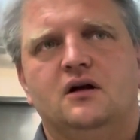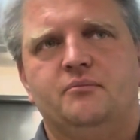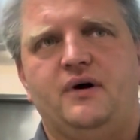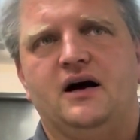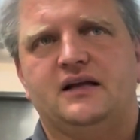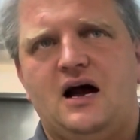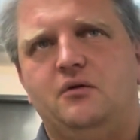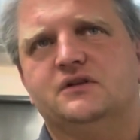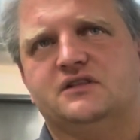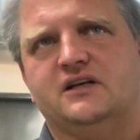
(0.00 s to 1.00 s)
But I
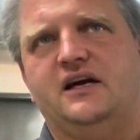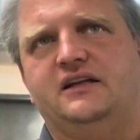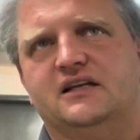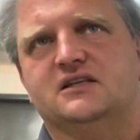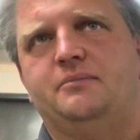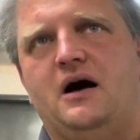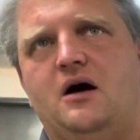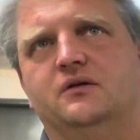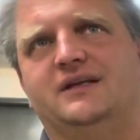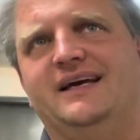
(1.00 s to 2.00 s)
would say that's
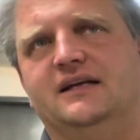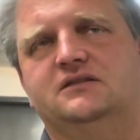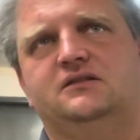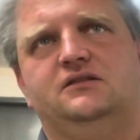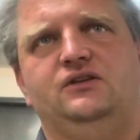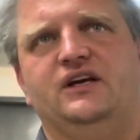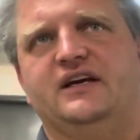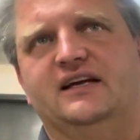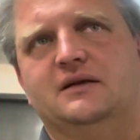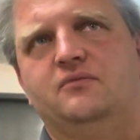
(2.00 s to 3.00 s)
about it. You can
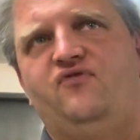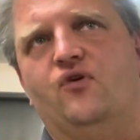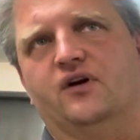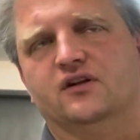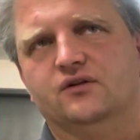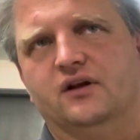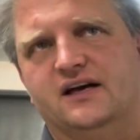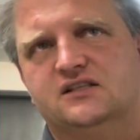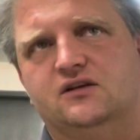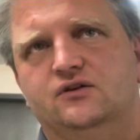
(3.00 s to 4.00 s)
get them for a little
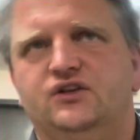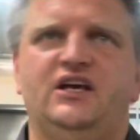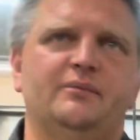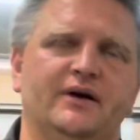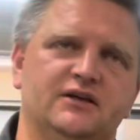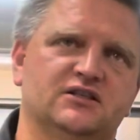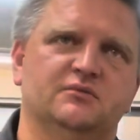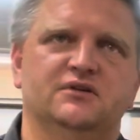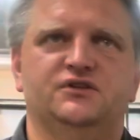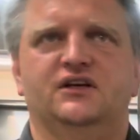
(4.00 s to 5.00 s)
less on eBay, so
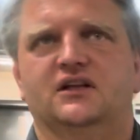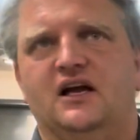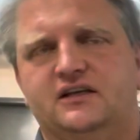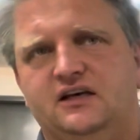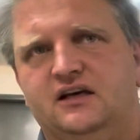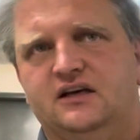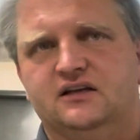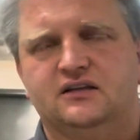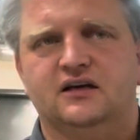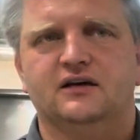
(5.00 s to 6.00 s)
unless you get lucky and
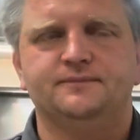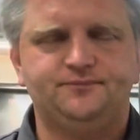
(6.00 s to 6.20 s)
get the